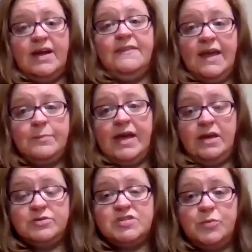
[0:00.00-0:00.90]
and they pay
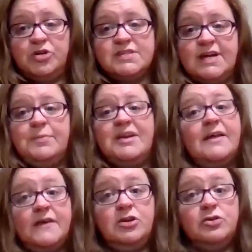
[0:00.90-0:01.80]
you a small stipend,
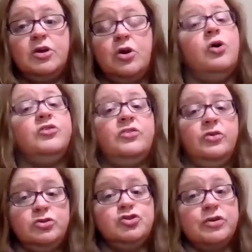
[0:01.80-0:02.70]
and then you can also
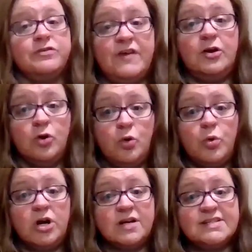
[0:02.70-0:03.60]
use your federal
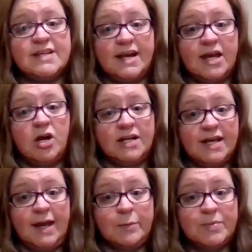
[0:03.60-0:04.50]
work study on
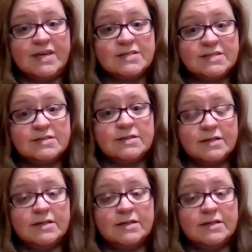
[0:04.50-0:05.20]
campus.